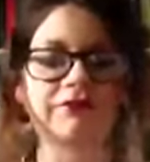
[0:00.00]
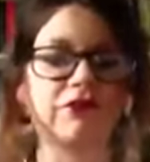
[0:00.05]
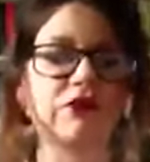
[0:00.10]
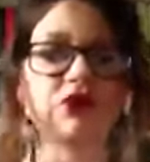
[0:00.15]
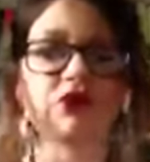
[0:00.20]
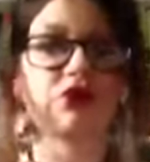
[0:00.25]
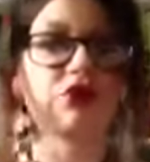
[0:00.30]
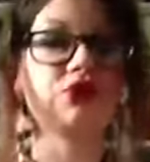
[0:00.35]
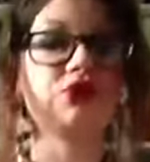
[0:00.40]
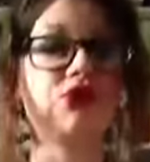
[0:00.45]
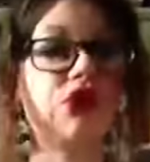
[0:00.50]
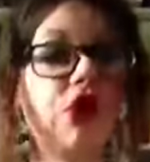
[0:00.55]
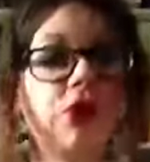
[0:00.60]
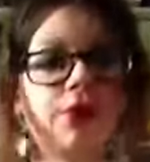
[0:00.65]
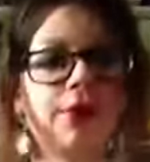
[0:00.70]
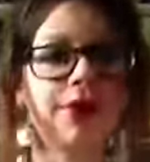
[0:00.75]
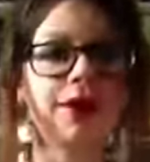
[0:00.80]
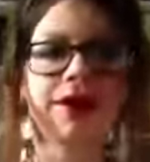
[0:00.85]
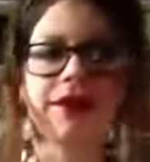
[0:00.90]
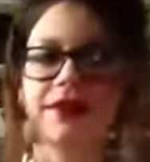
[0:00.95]
Just no
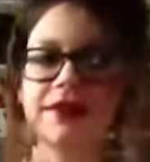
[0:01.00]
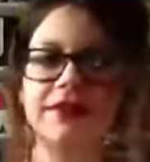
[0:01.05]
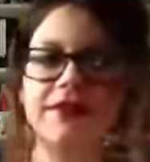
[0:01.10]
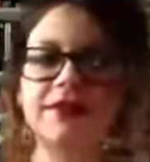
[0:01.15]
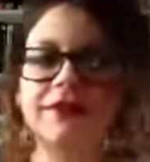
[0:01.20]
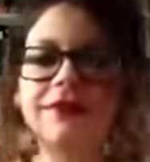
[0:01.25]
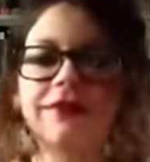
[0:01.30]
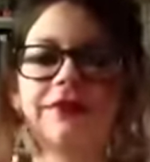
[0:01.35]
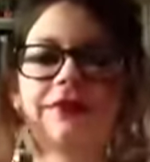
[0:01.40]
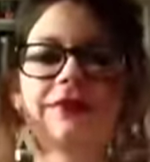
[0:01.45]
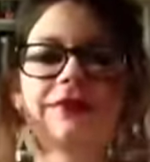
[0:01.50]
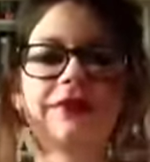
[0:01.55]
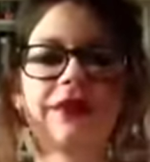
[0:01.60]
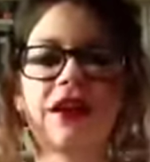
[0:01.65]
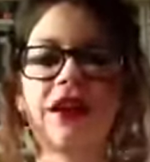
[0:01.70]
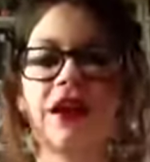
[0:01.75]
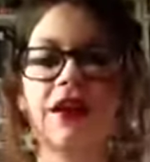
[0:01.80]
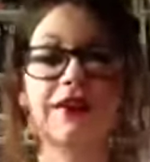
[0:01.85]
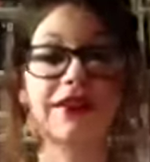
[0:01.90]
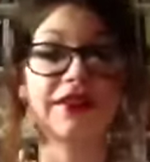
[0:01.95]
words.
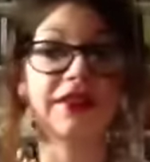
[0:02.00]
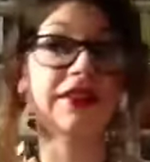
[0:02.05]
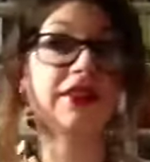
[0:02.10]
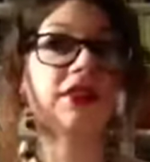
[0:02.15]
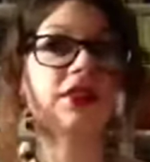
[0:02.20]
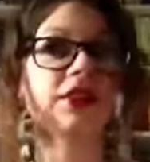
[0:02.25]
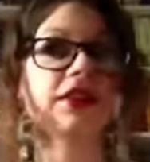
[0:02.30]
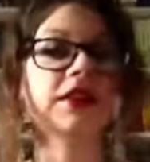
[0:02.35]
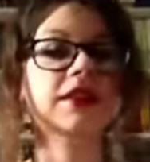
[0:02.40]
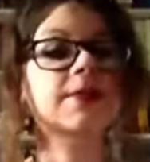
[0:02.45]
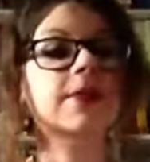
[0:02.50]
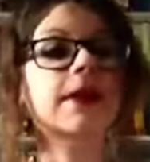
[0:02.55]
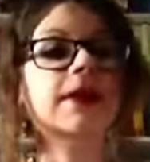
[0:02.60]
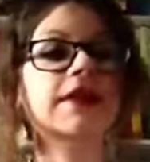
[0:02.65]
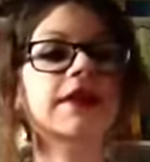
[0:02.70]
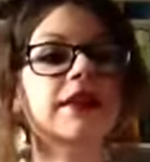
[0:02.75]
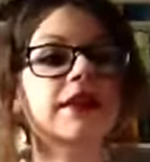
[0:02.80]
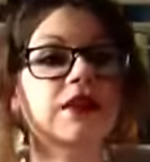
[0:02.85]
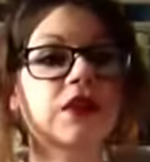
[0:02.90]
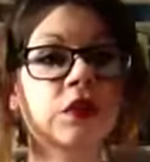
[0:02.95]
I didn't expect
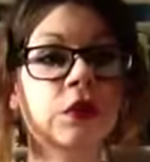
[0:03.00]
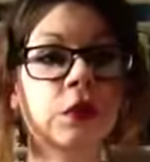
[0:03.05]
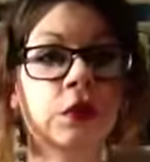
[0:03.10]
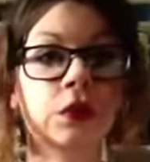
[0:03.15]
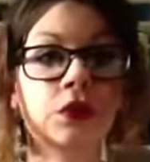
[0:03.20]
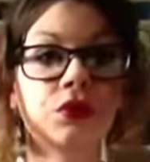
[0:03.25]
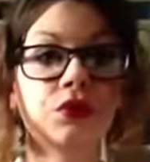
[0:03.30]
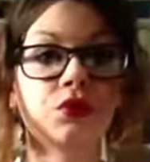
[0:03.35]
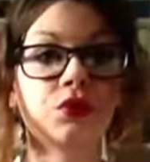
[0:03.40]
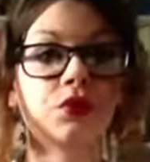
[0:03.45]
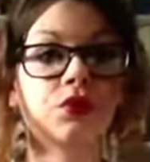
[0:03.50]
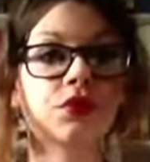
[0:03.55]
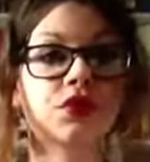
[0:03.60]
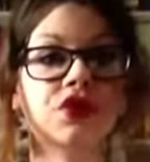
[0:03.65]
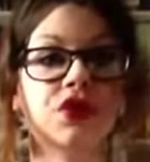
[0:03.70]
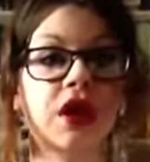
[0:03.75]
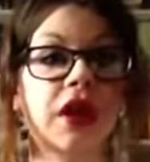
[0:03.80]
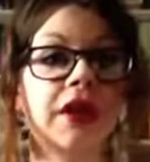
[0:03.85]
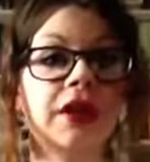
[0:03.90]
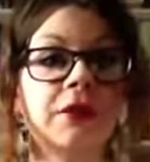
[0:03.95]
it at all for
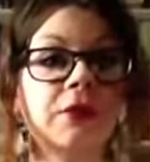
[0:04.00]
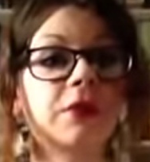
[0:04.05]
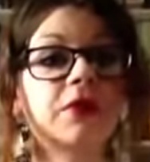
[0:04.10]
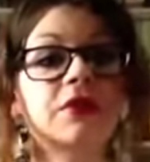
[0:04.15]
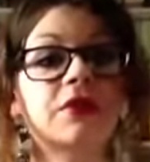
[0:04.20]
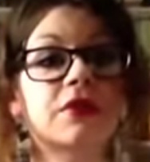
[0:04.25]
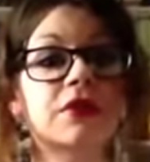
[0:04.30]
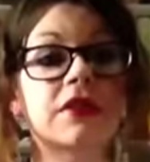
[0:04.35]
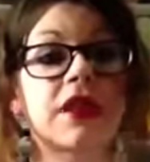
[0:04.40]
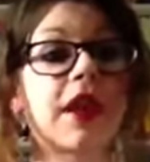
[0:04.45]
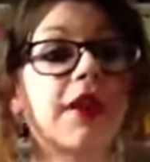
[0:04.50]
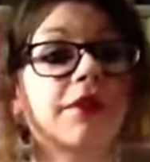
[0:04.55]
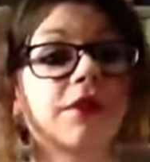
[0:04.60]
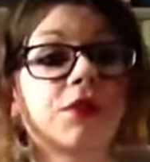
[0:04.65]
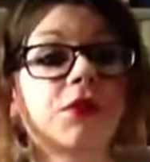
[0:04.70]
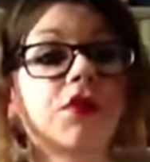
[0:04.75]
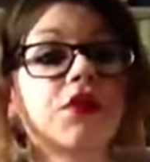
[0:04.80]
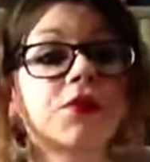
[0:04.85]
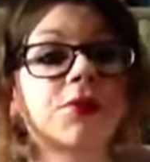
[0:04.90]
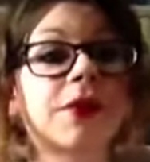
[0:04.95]
anyone to ever
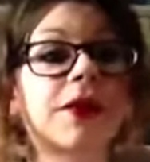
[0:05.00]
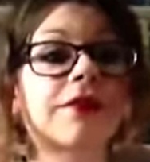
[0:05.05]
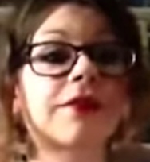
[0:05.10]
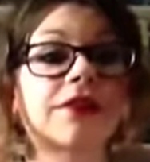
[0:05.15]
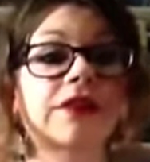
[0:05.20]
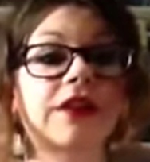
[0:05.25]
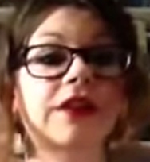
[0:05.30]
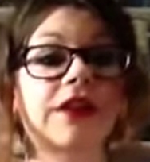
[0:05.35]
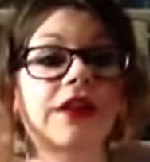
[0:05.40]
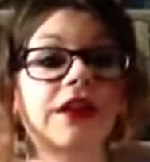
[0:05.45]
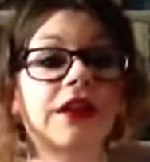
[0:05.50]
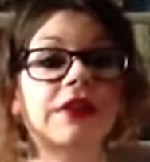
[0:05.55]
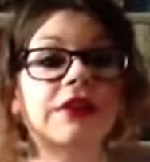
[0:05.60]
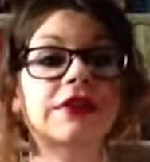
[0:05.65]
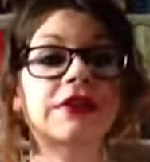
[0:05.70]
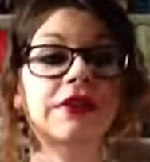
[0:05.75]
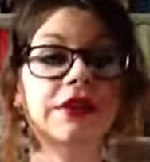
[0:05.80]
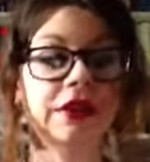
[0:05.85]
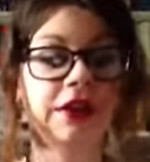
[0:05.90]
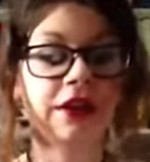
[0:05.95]
watch my videos,
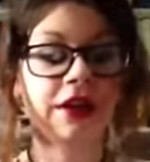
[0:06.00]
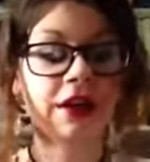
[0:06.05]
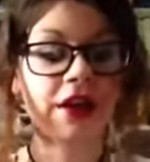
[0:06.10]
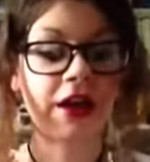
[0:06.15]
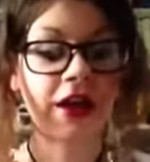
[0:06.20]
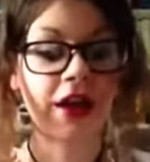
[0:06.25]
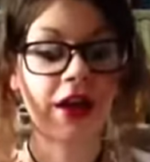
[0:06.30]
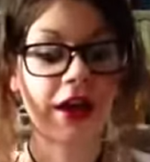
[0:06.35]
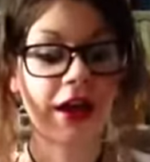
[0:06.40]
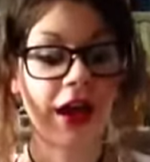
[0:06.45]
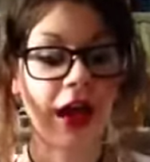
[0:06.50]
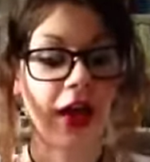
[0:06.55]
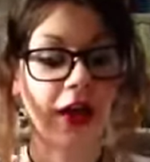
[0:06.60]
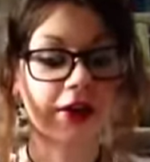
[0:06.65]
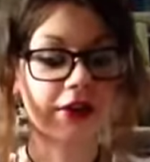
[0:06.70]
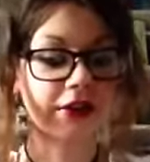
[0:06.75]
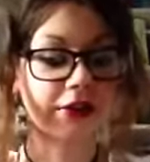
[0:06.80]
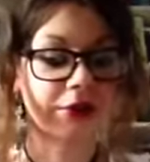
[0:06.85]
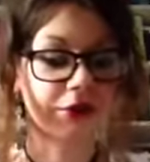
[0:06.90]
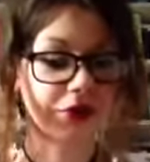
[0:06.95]

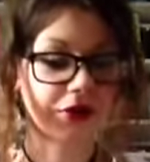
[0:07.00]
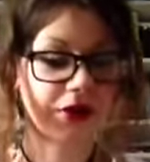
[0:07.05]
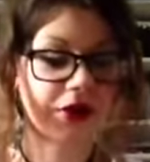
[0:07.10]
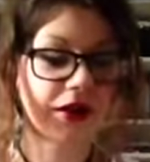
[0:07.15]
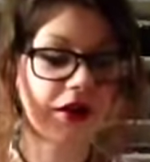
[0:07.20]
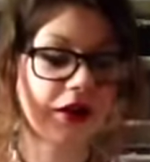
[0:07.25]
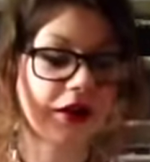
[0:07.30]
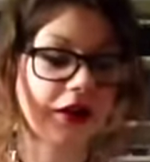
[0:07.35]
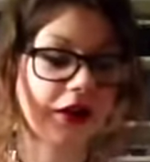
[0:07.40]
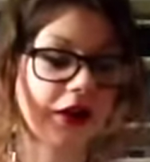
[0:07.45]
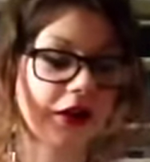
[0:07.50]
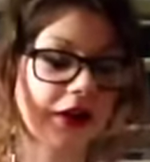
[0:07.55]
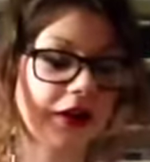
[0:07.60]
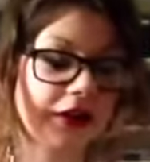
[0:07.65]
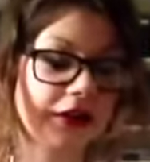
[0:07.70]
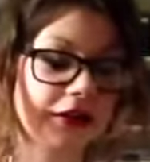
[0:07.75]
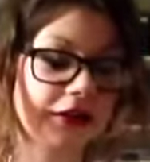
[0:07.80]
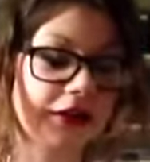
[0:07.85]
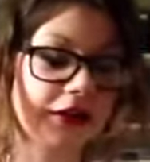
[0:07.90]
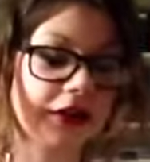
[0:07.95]
and I'm not gonna lie,
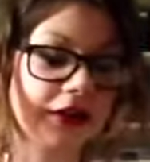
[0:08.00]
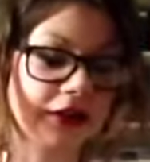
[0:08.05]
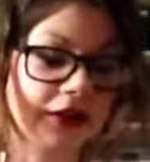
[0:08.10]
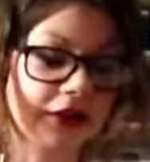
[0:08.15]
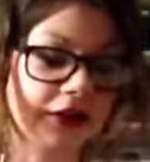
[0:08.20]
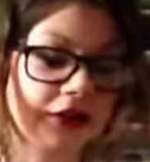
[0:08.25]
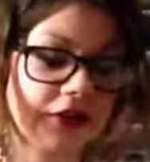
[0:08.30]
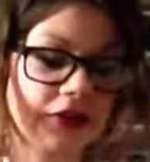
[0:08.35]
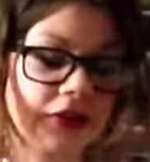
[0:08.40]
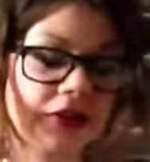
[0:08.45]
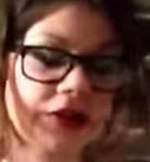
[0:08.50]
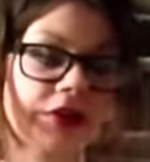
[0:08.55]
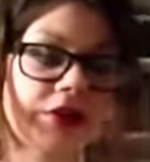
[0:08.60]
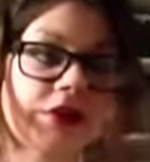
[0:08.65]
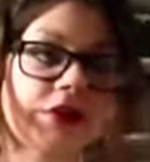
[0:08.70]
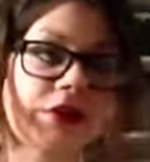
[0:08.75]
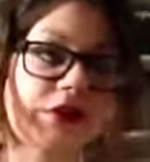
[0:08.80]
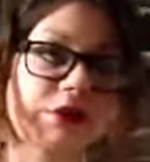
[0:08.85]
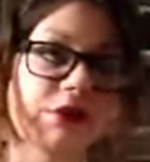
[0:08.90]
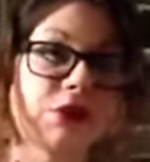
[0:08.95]

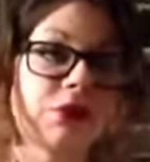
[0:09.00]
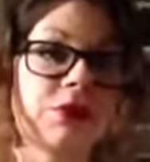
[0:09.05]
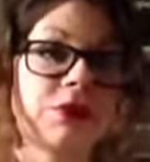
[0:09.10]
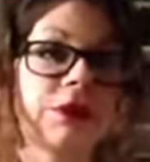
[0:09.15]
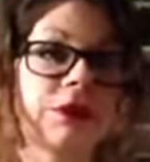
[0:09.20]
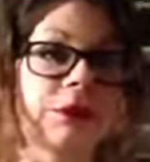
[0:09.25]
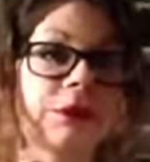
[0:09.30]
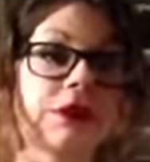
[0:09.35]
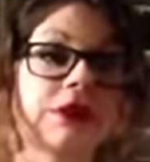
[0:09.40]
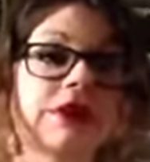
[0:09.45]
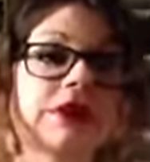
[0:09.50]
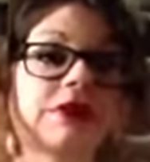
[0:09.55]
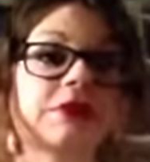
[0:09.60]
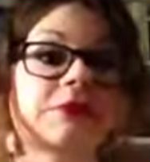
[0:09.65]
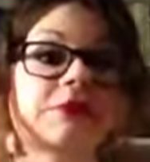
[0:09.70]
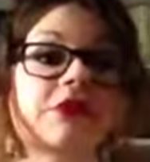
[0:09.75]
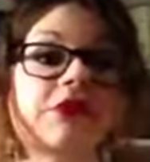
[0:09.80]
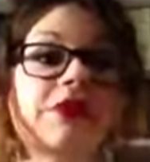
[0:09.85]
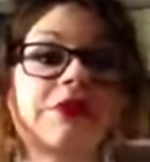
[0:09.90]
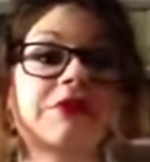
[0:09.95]
the more people that
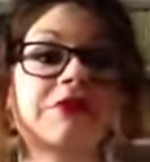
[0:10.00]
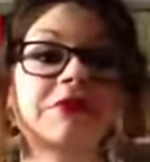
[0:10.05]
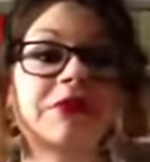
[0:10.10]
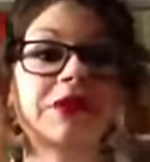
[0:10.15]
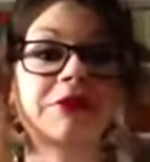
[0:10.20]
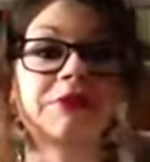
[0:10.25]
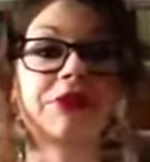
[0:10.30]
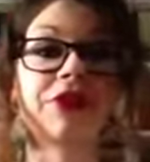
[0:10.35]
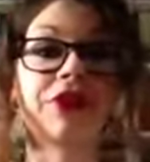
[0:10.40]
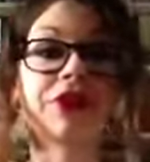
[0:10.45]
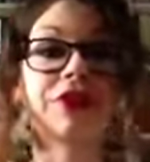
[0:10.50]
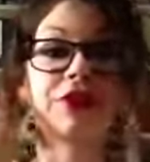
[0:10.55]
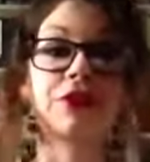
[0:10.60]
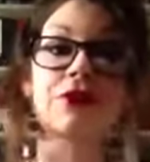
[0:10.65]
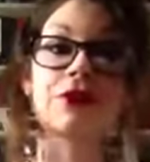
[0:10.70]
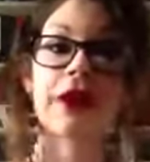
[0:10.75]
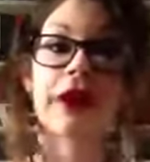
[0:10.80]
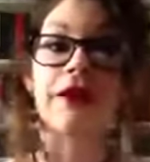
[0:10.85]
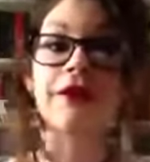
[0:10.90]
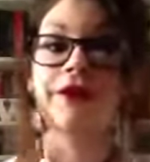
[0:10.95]
subscribe to me, the more I do
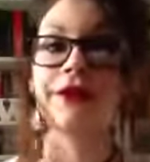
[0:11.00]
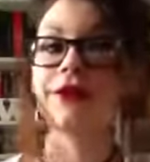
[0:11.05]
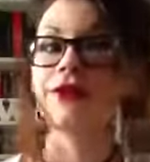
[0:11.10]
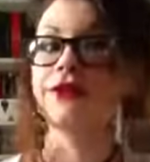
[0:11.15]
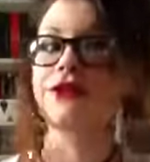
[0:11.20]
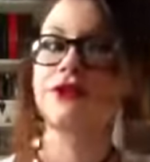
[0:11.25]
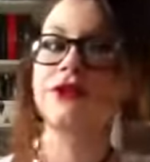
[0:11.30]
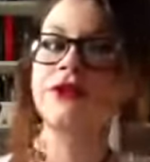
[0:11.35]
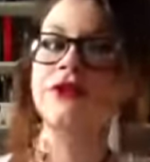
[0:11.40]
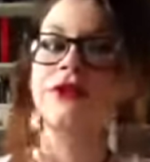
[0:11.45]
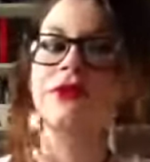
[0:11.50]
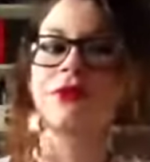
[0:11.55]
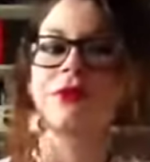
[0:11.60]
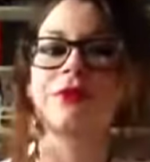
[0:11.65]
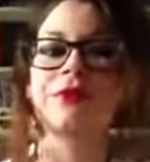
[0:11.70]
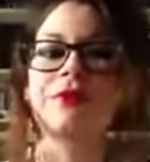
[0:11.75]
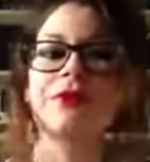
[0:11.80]
carry on doing